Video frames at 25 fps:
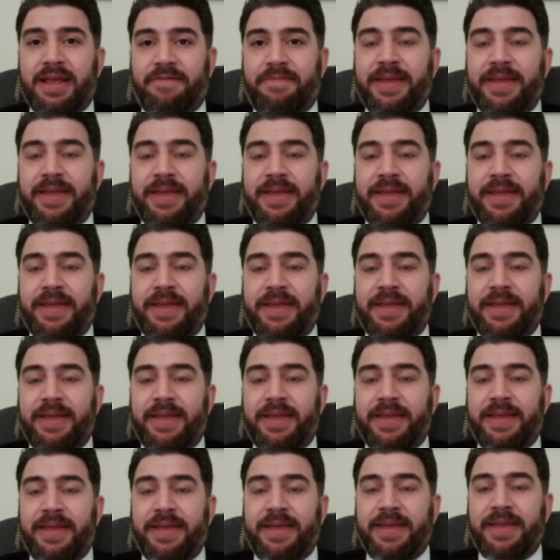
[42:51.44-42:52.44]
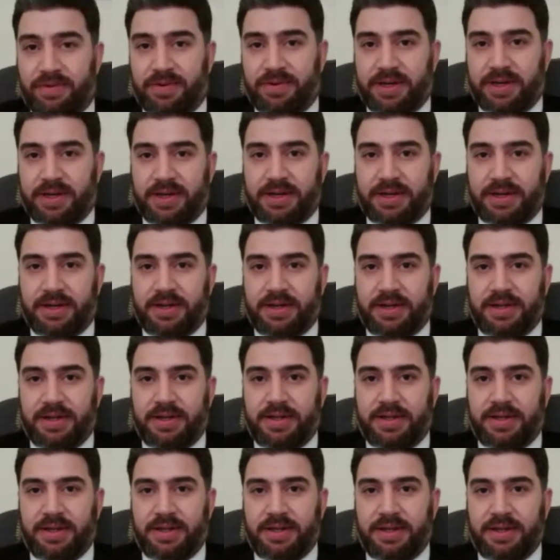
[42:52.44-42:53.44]
of being invaded by the
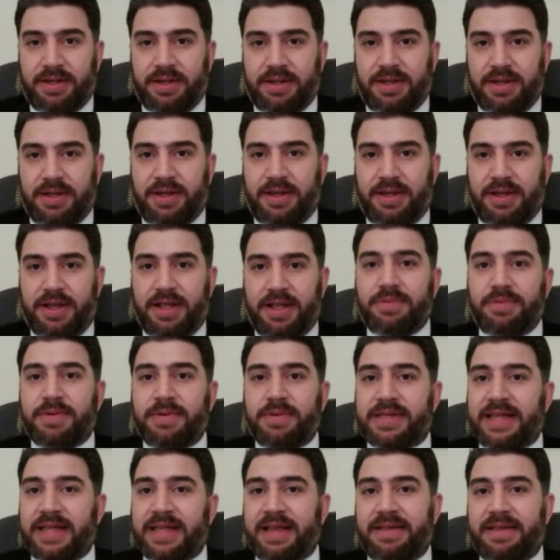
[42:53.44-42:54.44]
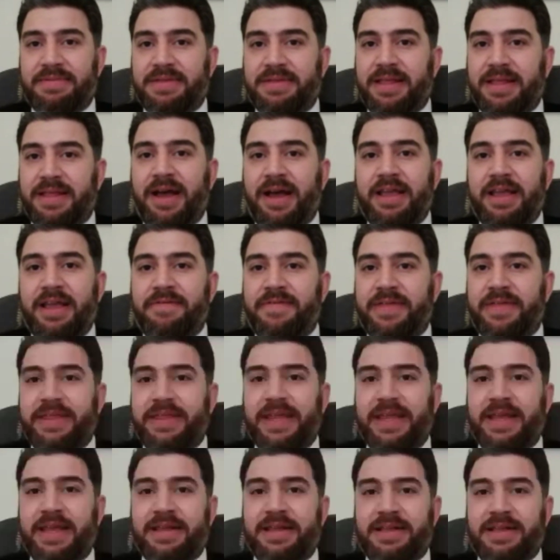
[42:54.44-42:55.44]
Soviet Union. It was
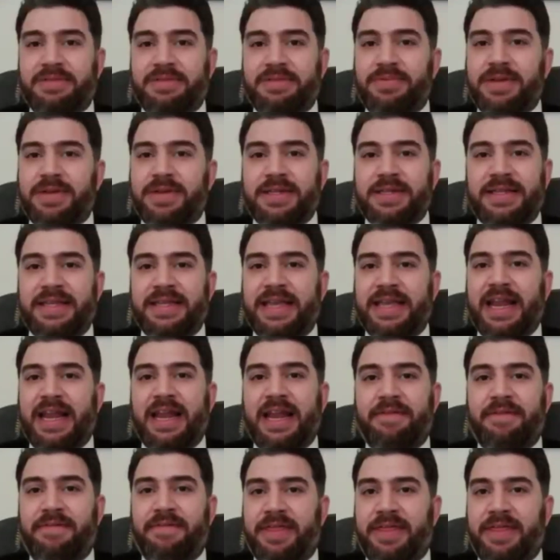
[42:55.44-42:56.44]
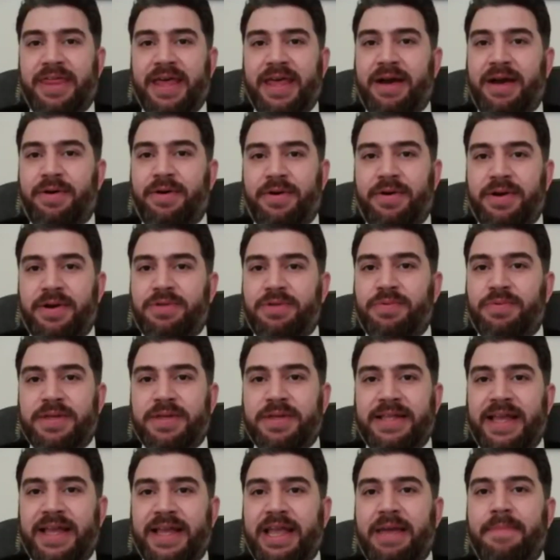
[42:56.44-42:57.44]
like not even it wasn't the 11th
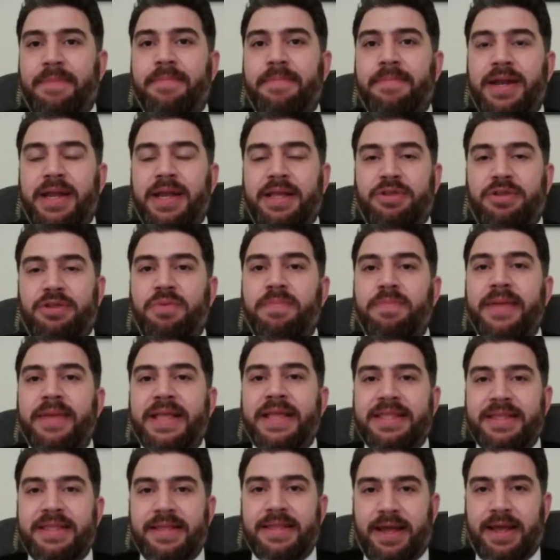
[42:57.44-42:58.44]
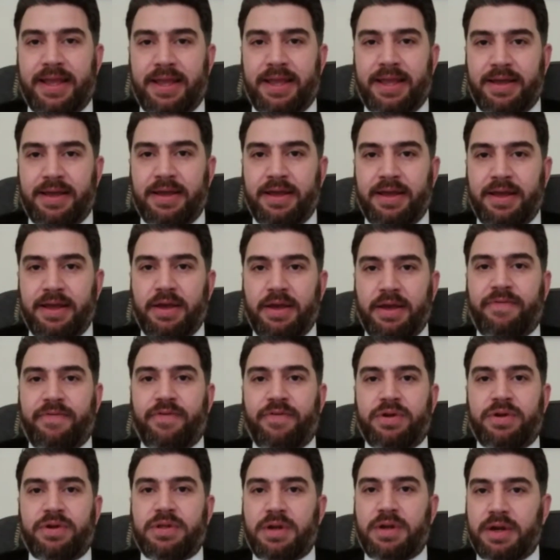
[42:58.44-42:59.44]
hour. It was like a minute to midnight
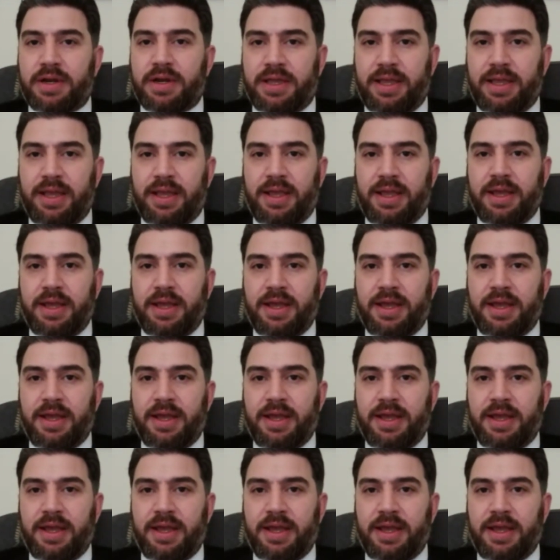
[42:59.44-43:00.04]
for Turkey.